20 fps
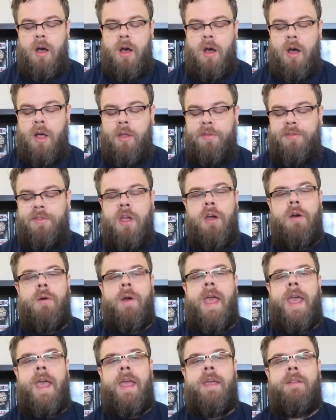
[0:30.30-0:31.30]
Also,
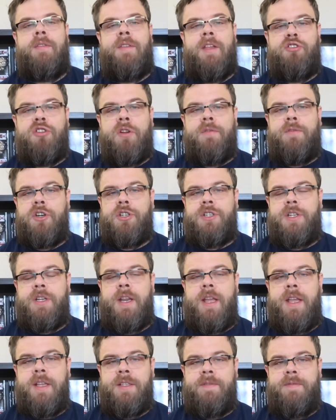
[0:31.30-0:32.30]
a digital version
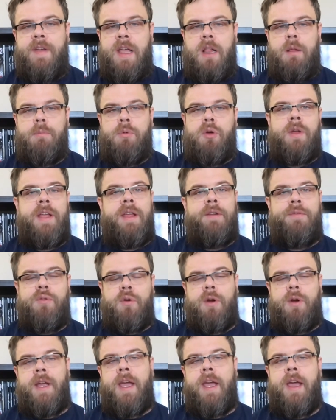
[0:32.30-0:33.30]
is available in
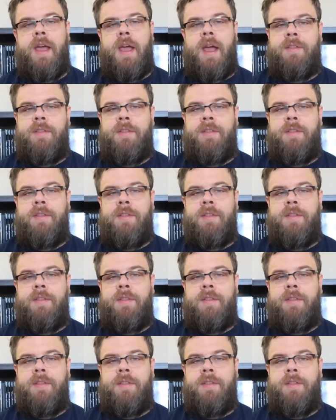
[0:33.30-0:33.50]
4K.